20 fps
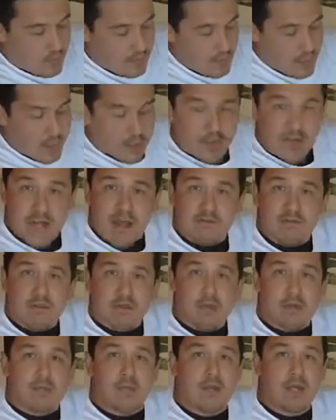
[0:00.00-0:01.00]
Now you're going to have a
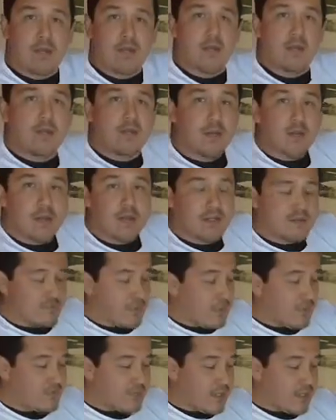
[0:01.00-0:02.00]
little bit
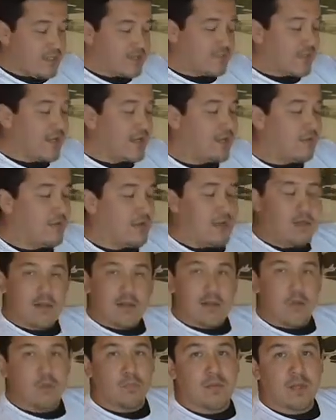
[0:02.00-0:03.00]
exposed on each side,
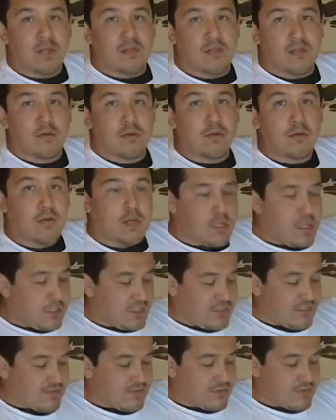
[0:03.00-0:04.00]
no big deal,
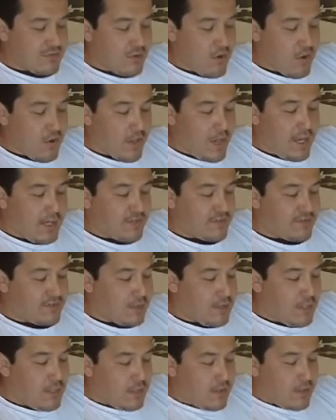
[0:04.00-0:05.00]
just as long as
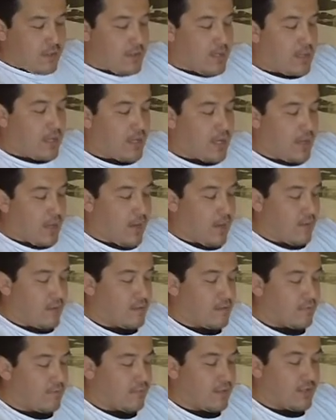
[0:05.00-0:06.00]

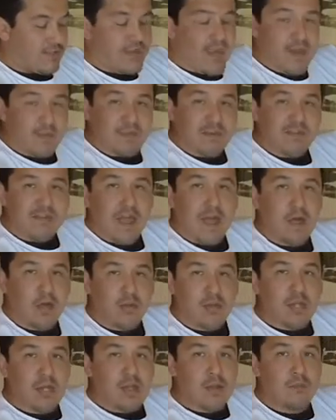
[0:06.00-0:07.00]
the tape is
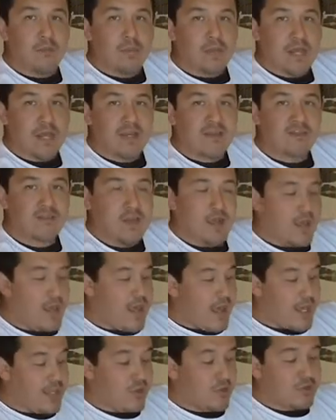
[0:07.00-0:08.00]
held in place.
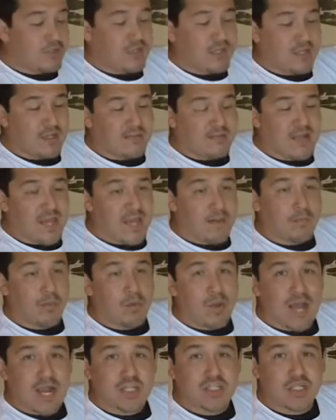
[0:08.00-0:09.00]
And usually the tape
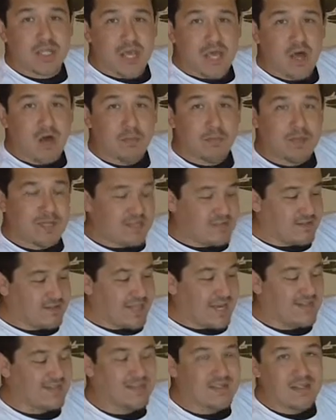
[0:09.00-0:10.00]
will actually help these
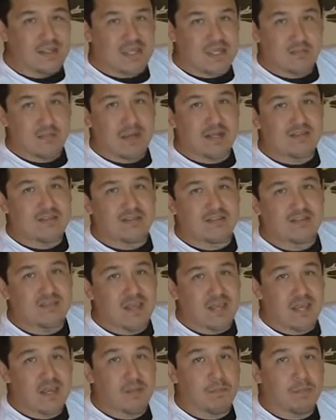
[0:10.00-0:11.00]
elastic knee braces
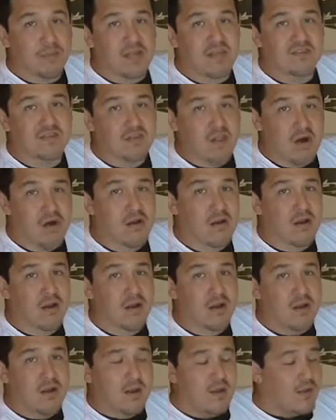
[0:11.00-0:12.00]
stay in place
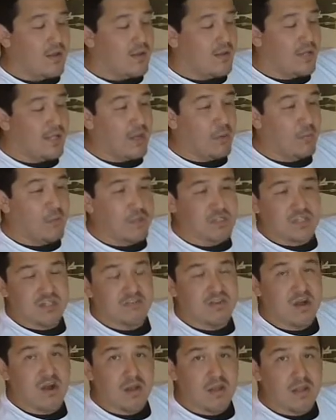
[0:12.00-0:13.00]
longer than they would
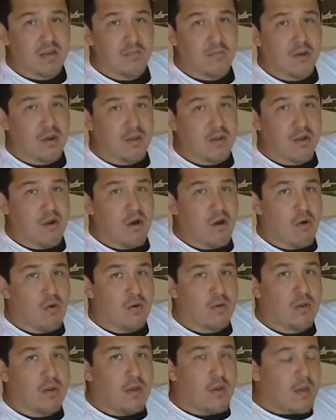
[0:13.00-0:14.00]
just on their
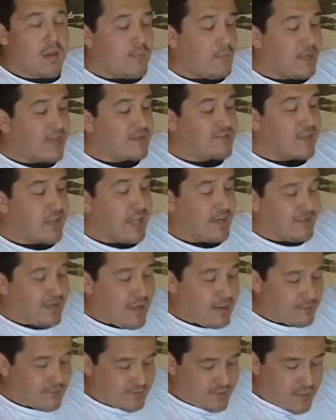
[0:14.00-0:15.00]
own. Because a lot of
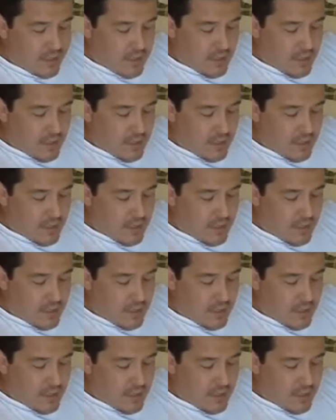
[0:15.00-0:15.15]
times,